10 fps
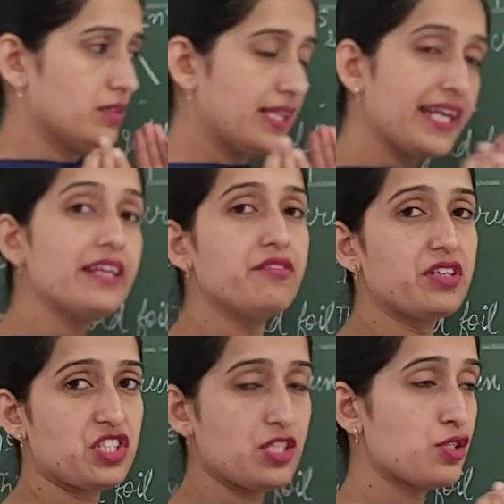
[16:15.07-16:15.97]
thing
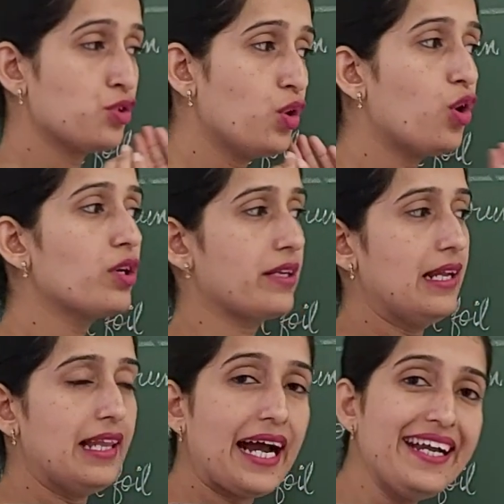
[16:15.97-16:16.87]
which is not
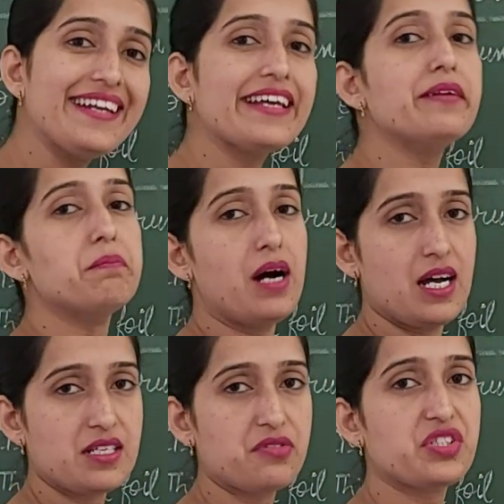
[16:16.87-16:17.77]
light in mass,